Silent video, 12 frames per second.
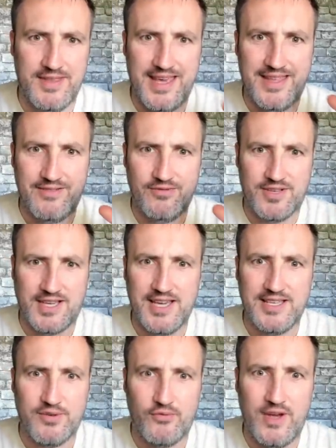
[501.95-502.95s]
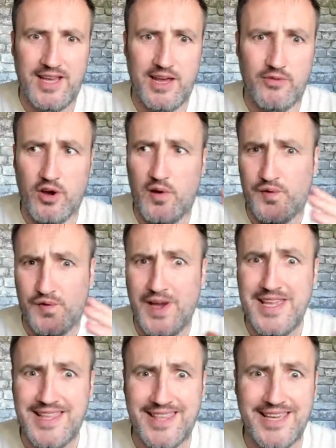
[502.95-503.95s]
In the case of Ricky, you've got to
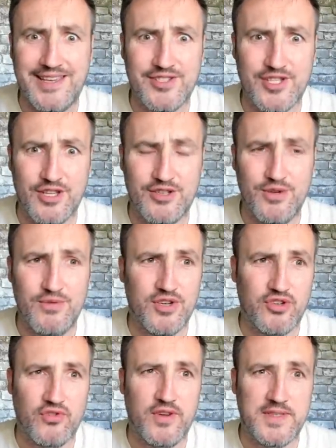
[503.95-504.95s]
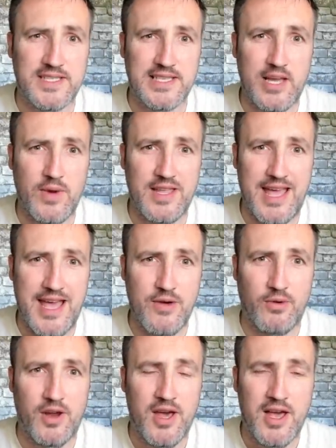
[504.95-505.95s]
find things to do to try and slow it
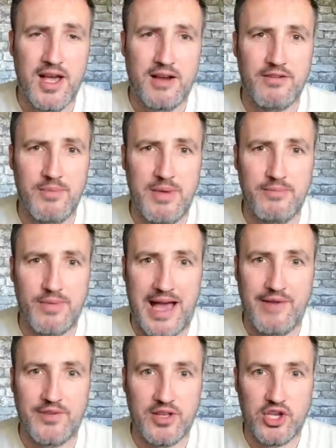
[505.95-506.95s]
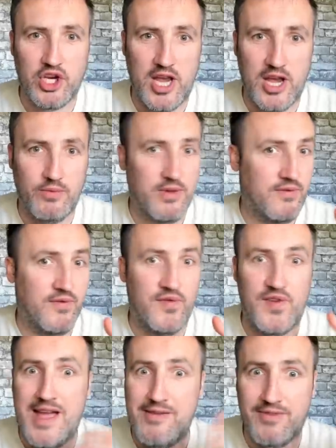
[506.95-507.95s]
down. I remember having a chat with
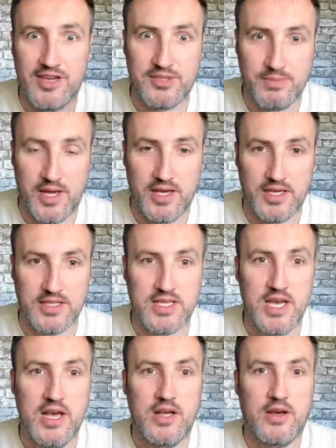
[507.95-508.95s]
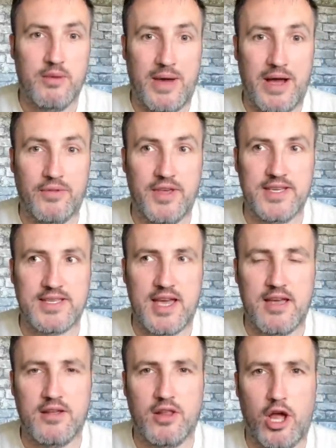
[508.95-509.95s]
various players about this,
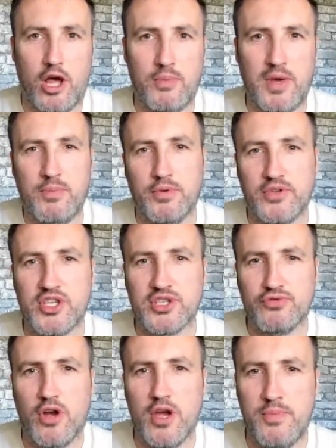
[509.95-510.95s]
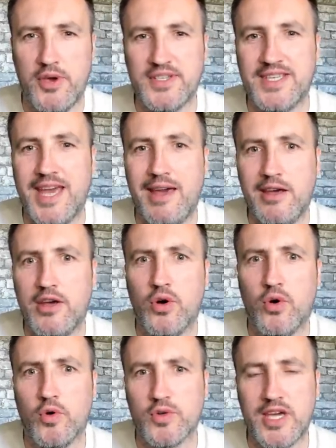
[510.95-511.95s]
and a lot of people describe it as getting
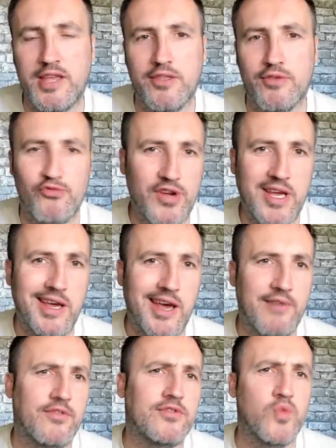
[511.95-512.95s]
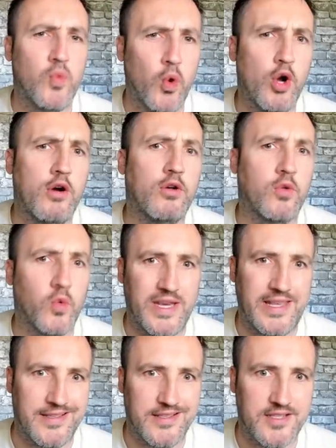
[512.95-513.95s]
caught in the Ricky Evans
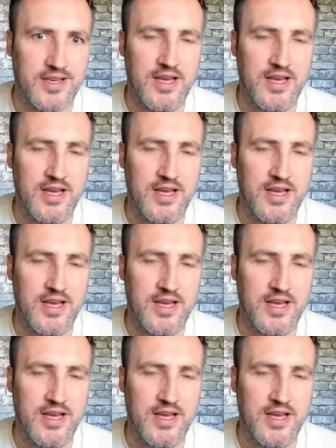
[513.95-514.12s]
whirlwind.